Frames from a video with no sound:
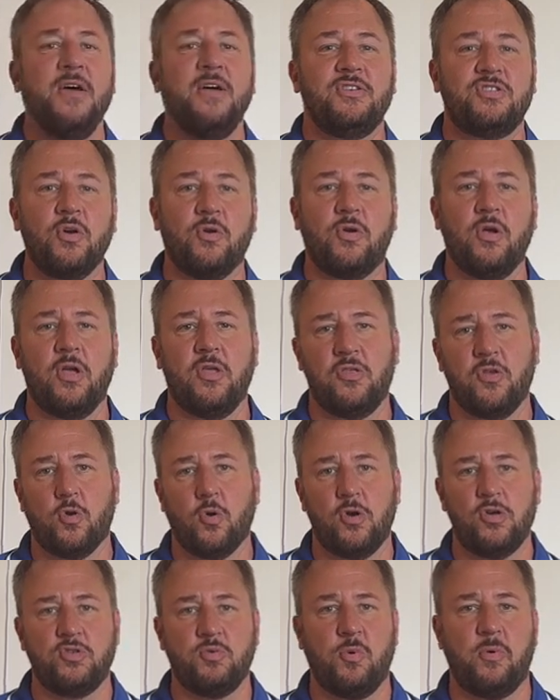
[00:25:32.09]
So Cookie in the
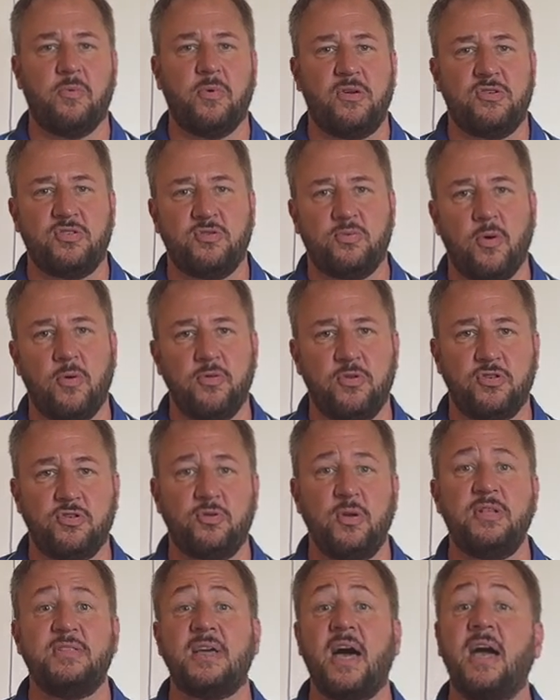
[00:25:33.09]
Corner is the one where I was throwing those
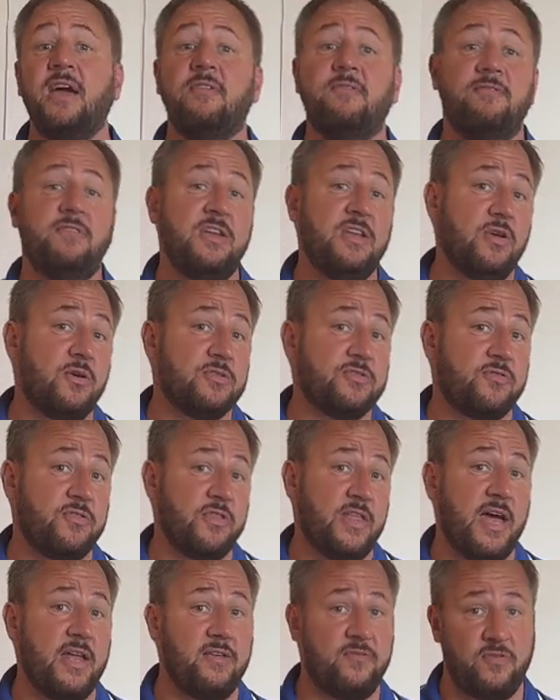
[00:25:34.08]
treats. I have videos for
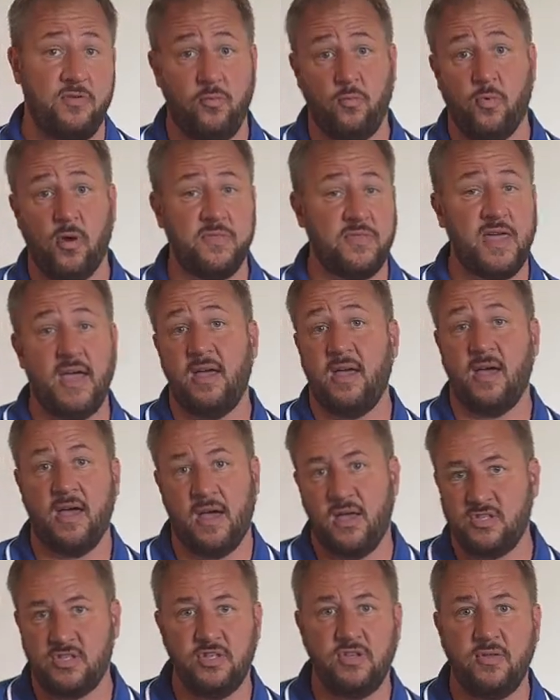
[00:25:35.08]
that. If you want
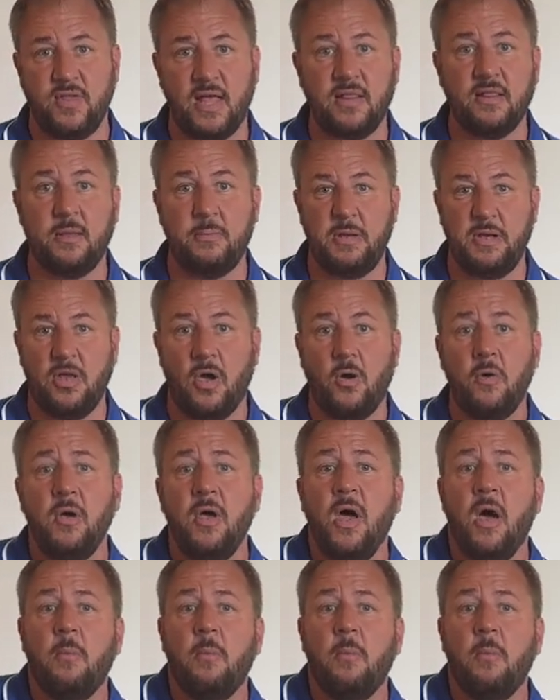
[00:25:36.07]
that to do that, let me know.